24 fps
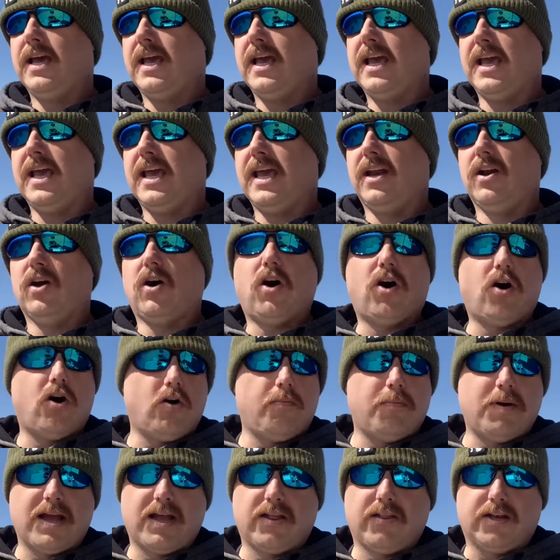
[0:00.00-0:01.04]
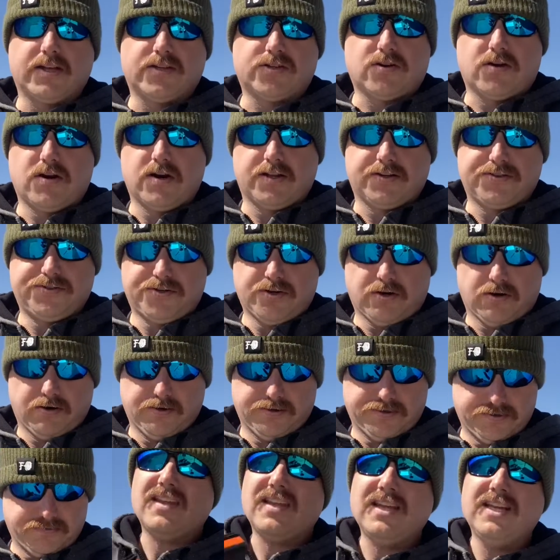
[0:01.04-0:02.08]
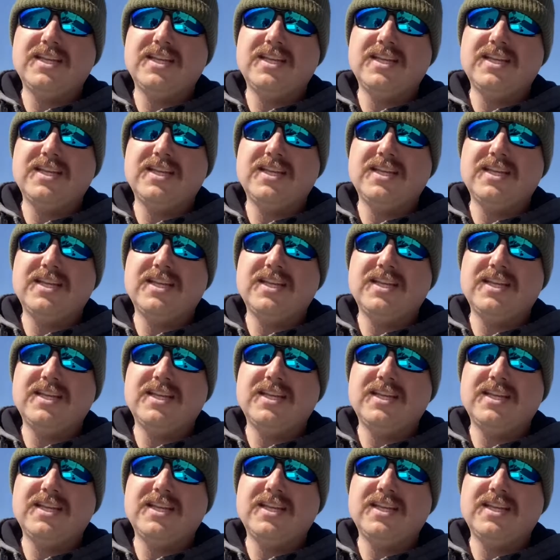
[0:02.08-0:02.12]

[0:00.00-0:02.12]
and all my electronics, charged.